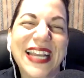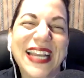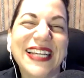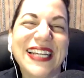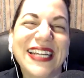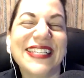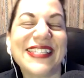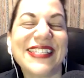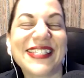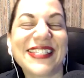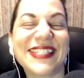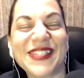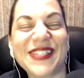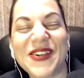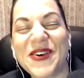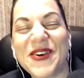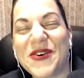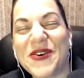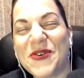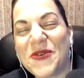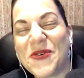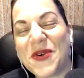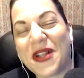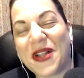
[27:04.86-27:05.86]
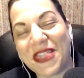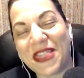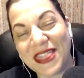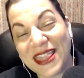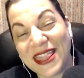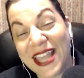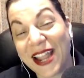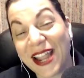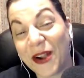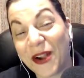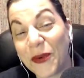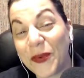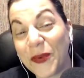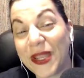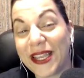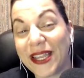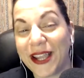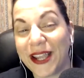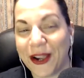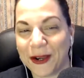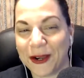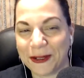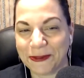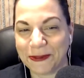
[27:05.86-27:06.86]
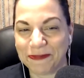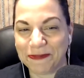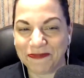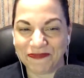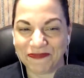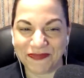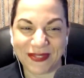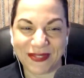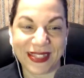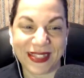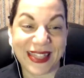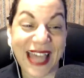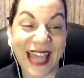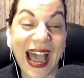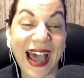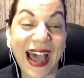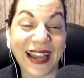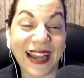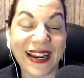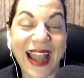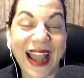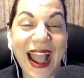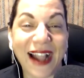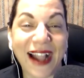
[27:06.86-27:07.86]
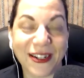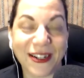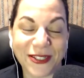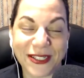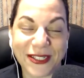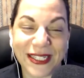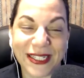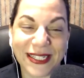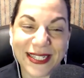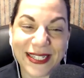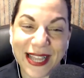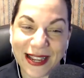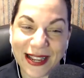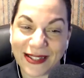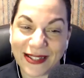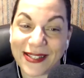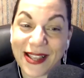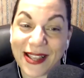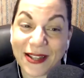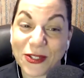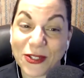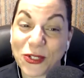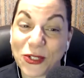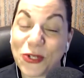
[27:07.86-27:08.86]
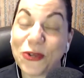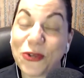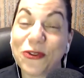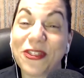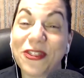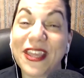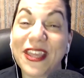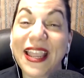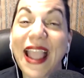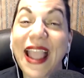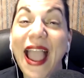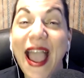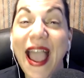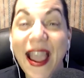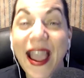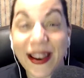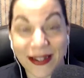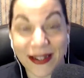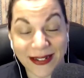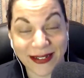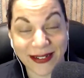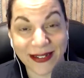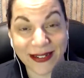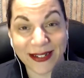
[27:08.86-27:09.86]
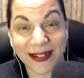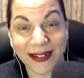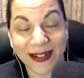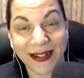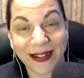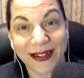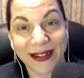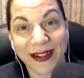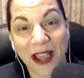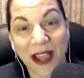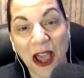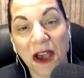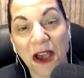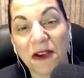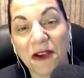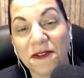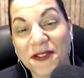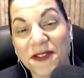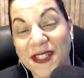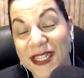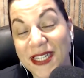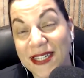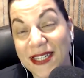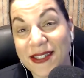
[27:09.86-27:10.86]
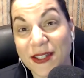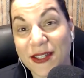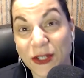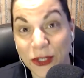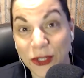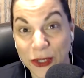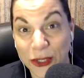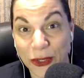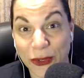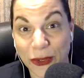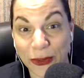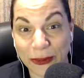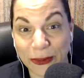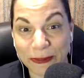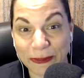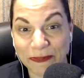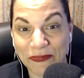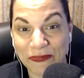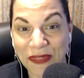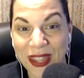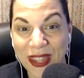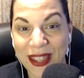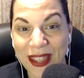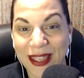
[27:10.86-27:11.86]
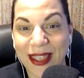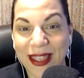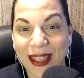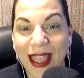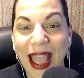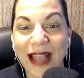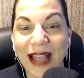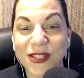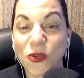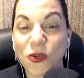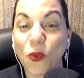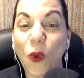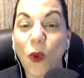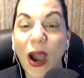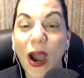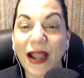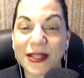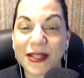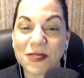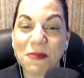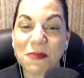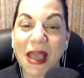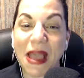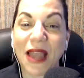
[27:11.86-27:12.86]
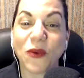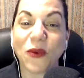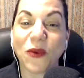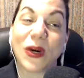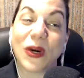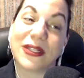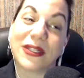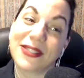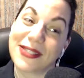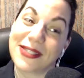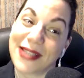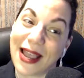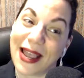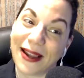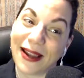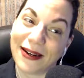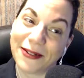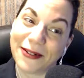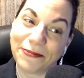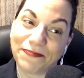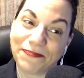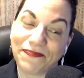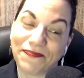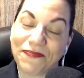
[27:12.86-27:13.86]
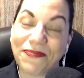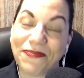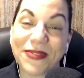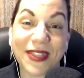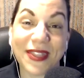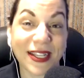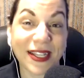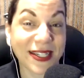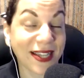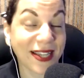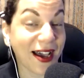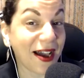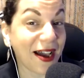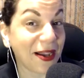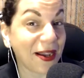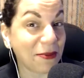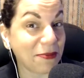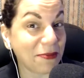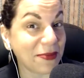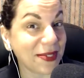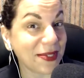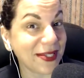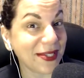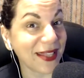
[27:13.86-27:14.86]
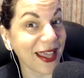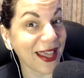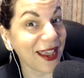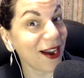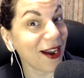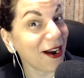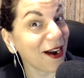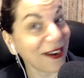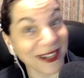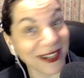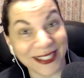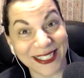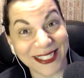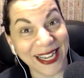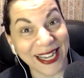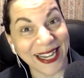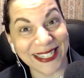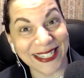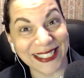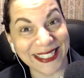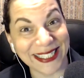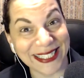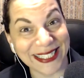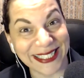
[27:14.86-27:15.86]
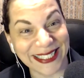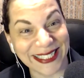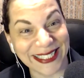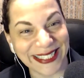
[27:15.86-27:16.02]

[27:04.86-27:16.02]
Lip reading: So there we go. That actually takes us to the end of season 2. As a wise man once said, the times, they are a-changin'.